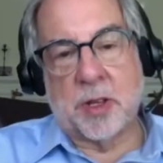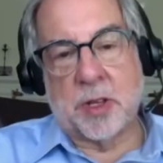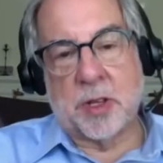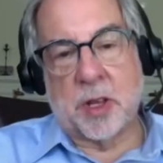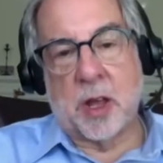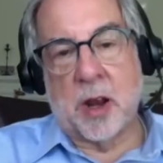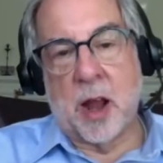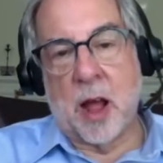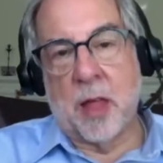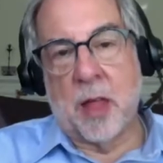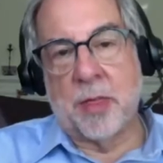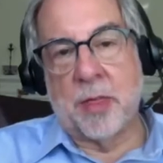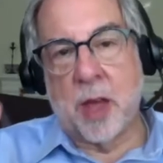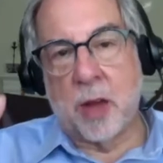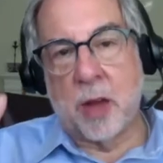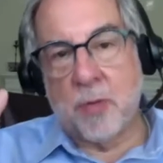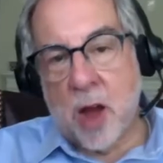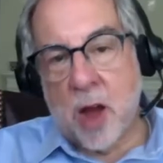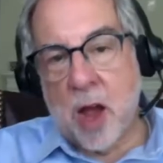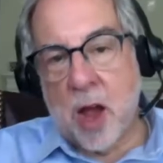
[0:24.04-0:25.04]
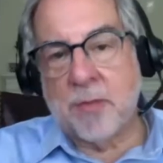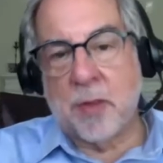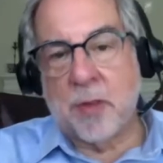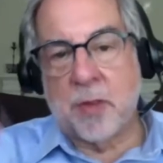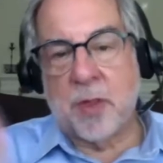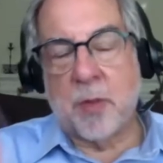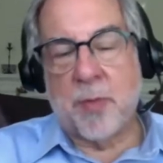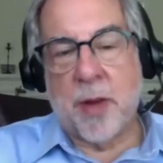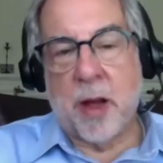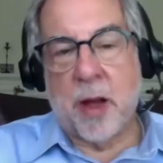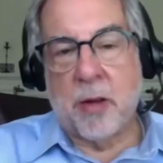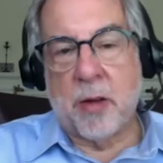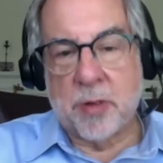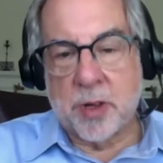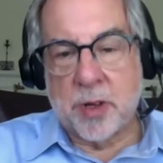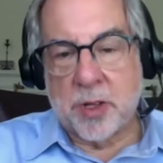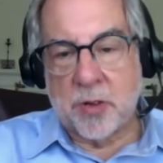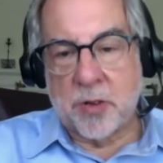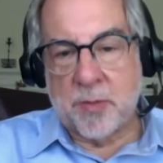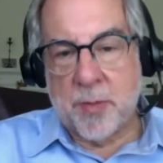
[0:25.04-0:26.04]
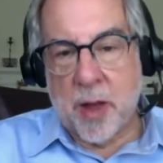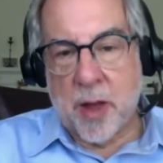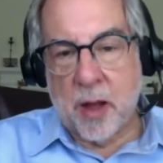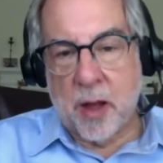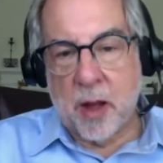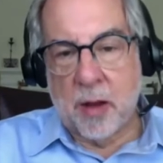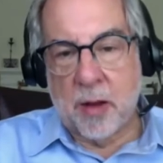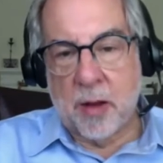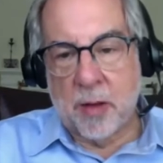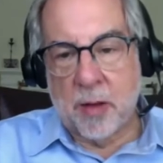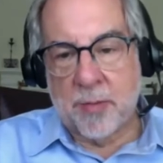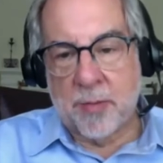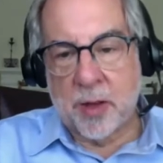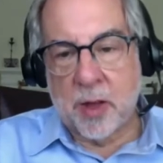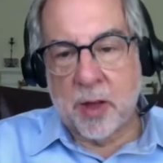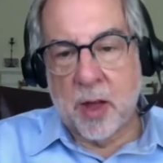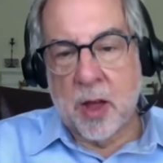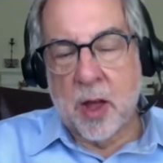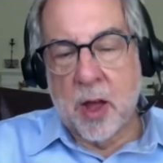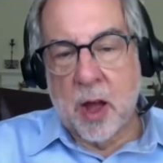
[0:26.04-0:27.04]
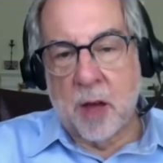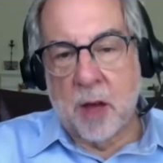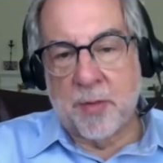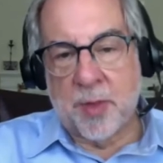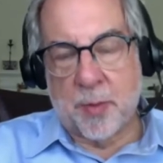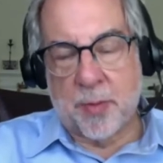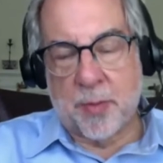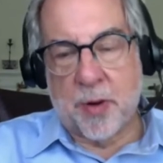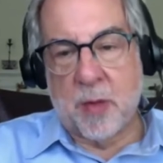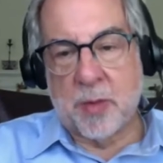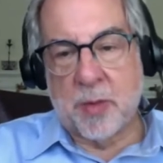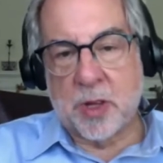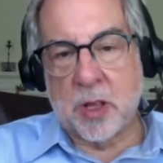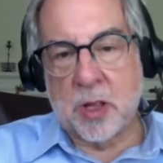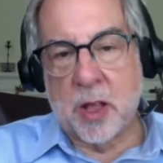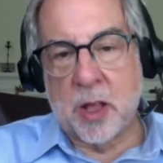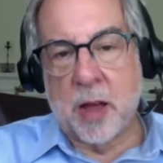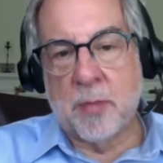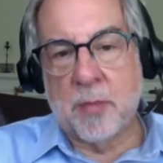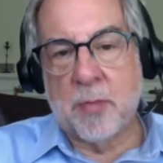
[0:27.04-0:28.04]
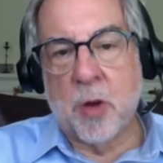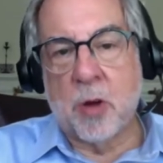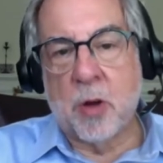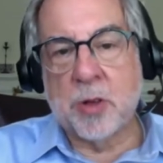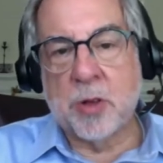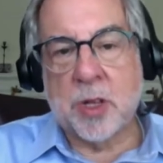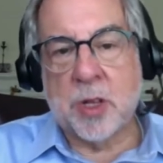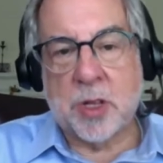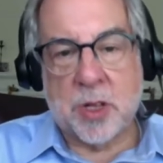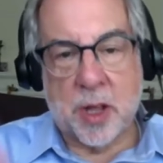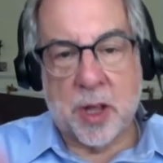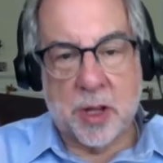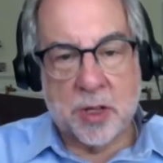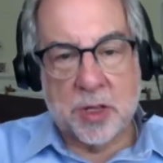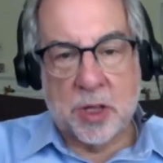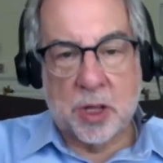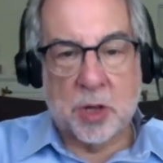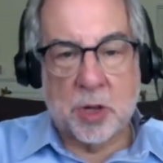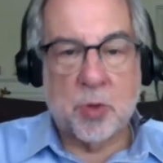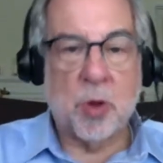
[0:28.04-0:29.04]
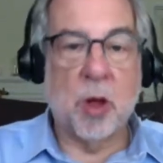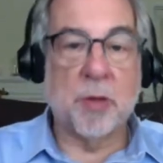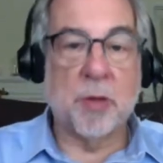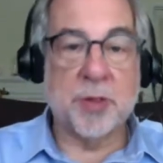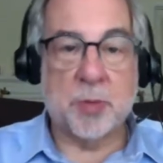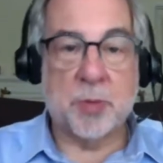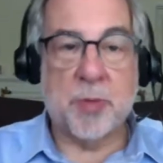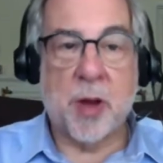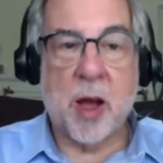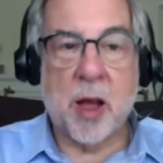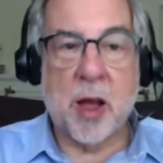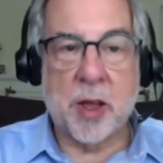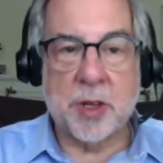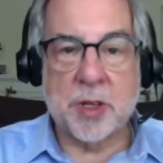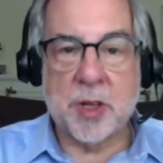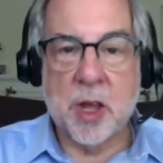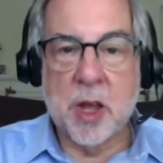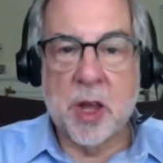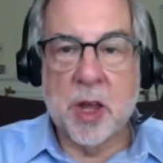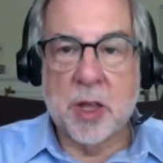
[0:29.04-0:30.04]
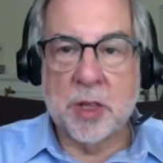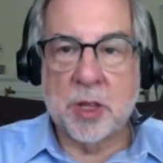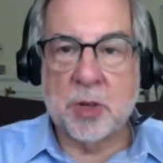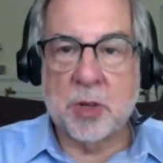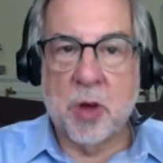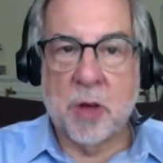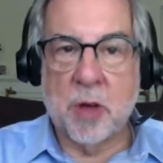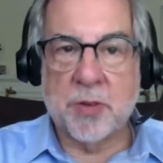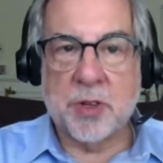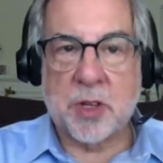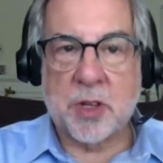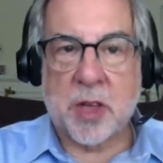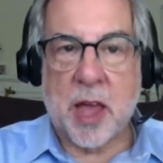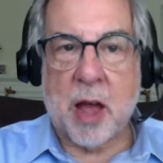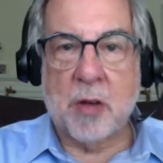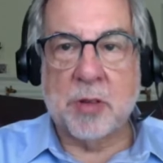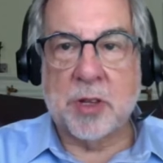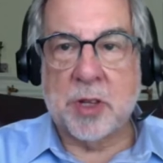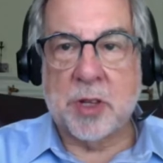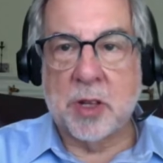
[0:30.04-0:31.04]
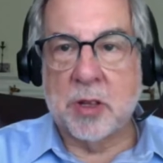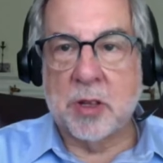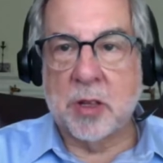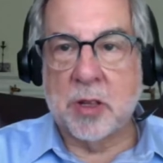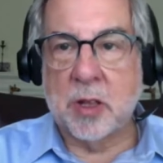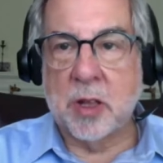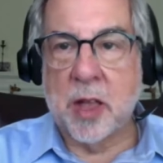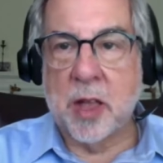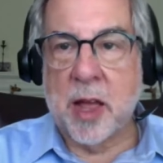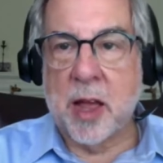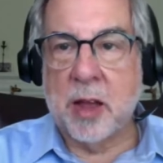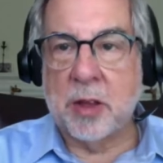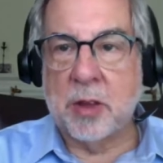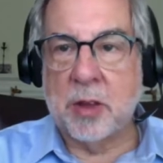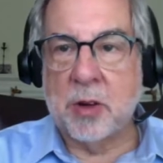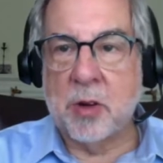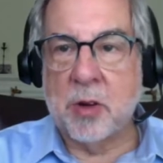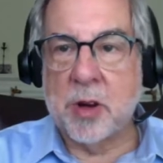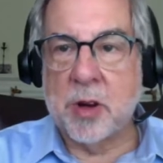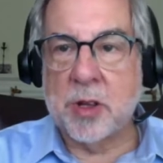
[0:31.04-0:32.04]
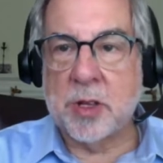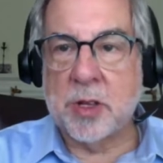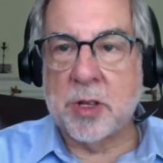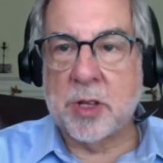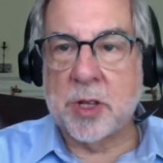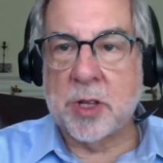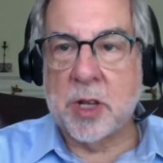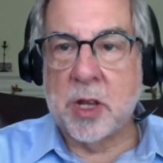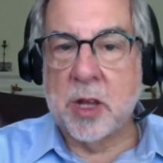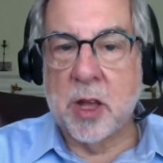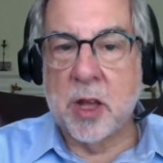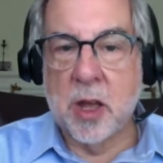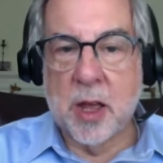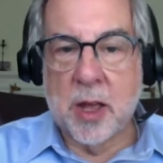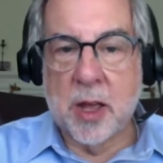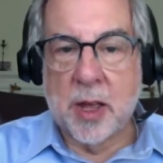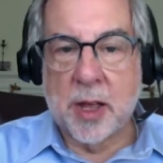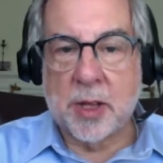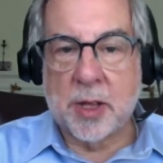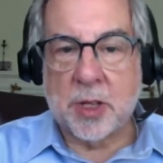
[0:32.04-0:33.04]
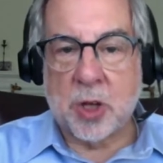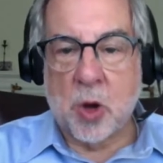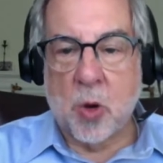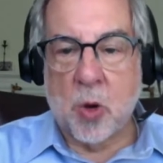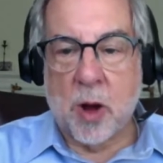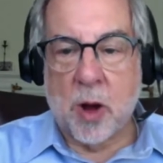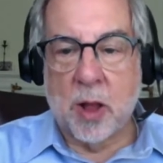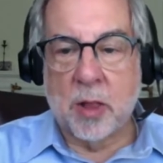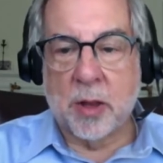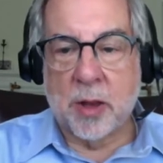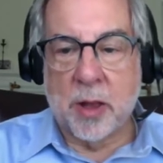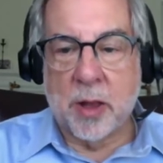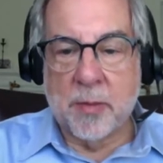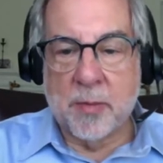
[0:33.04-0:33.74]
Canaan. They arrived at the boundaries of the Promised Land. Moses sends the 12 spies, the 12 scouts into the land in order to see its quality.